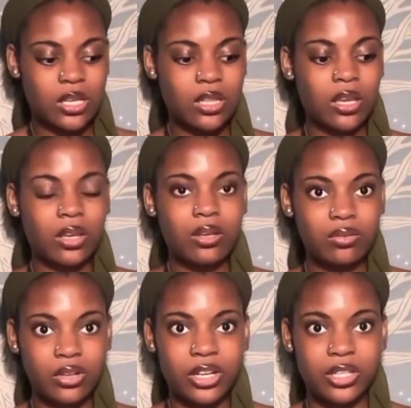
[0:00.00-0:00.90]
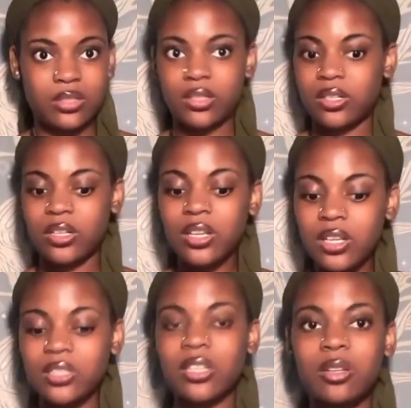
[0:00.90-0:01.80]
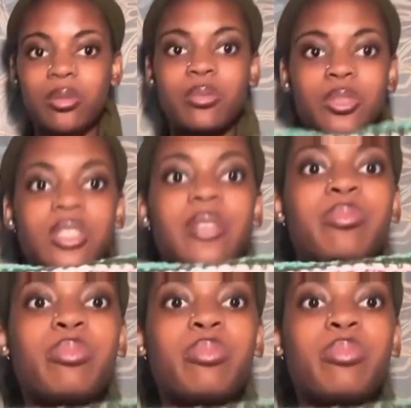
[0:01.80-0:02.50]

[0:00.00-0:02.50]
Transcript: like Friday and Saturday, because I could have been almost done.